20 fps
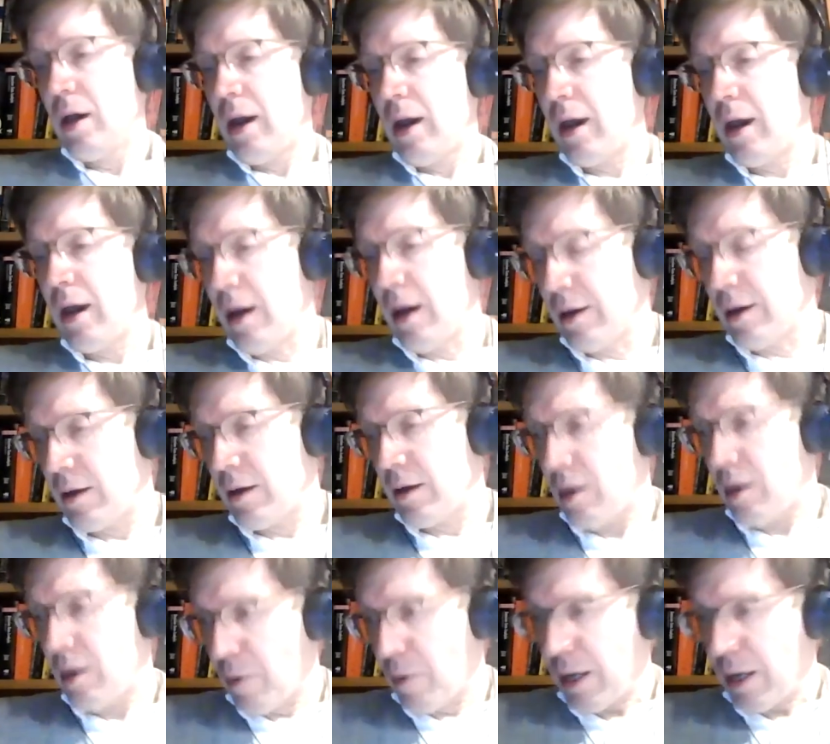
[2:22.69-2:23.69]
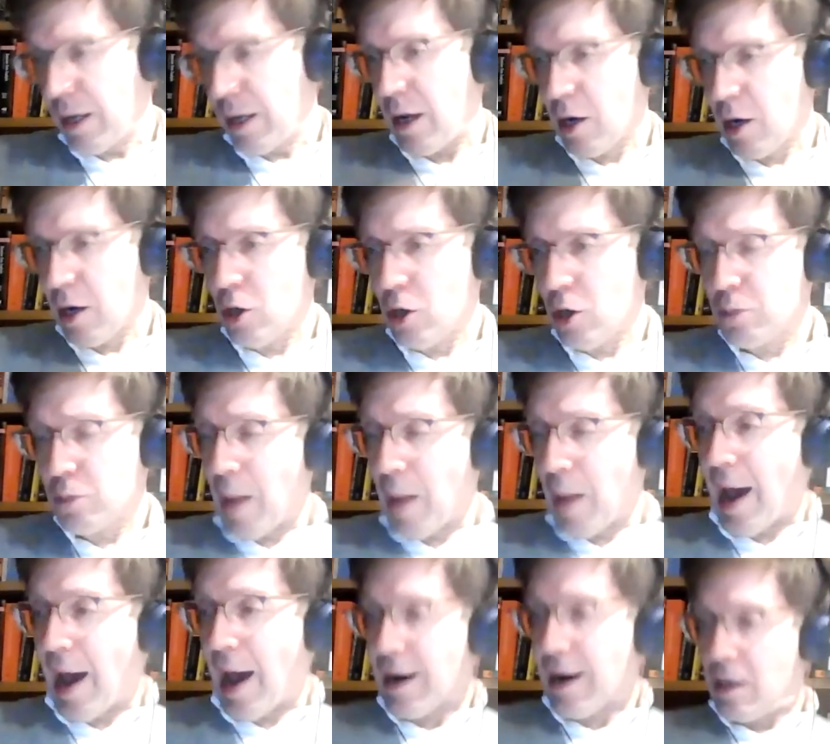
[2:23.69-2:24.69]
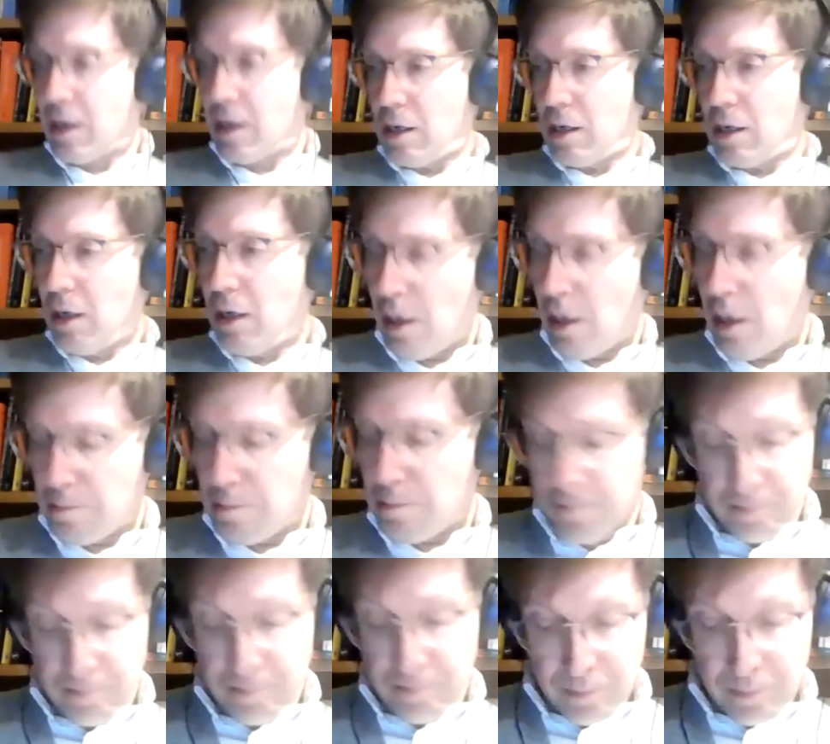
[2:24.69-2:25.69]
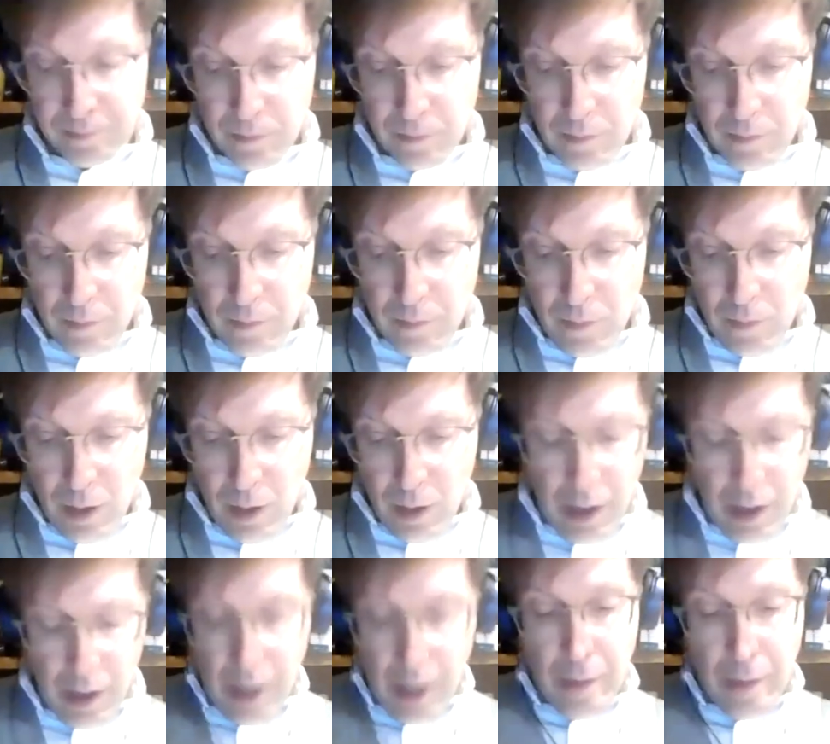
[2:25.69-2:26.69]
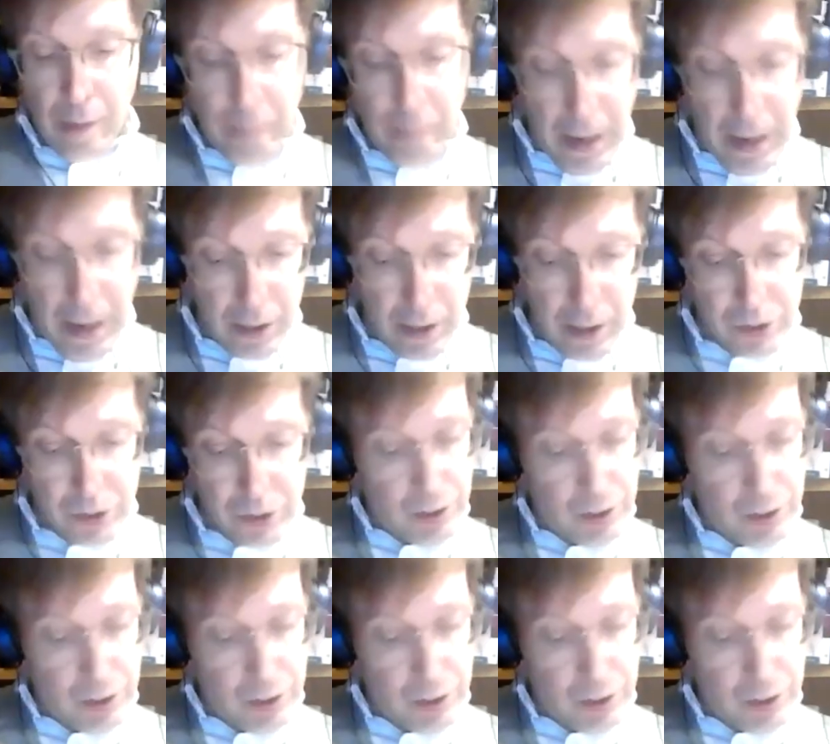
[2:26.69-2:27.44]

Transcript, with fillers: And, you know, it, it goes back um, and it bears